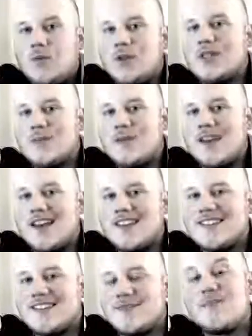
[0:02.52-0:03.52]
What's up
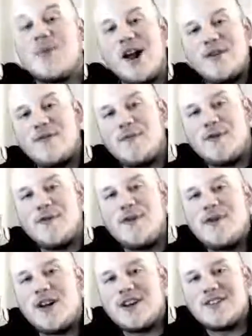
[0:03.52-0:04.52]
guys, Brandon from the
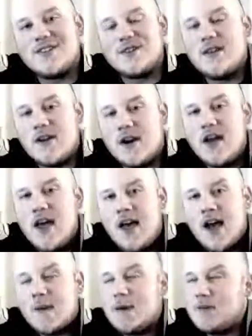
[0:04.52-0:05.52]
Phone Doctors here.
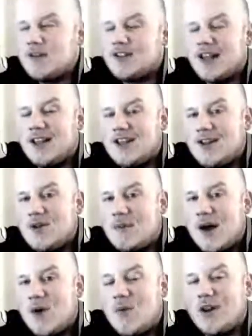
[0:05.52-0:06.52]
I'm going to be telling you
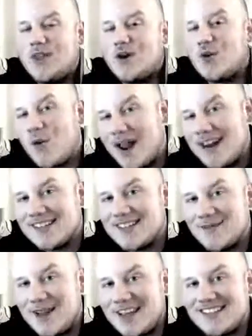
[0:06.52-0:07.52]
about one of the greatest
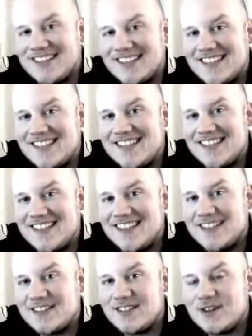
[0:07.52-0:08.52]
devices at
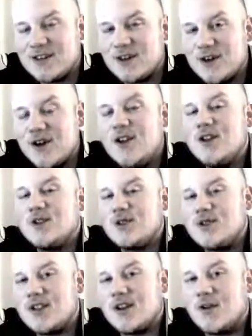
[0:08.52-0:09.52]
CES this year, so
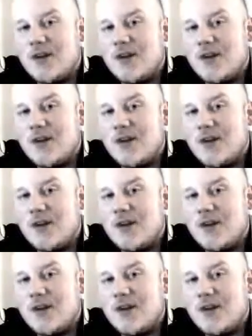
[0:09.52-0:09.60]
stick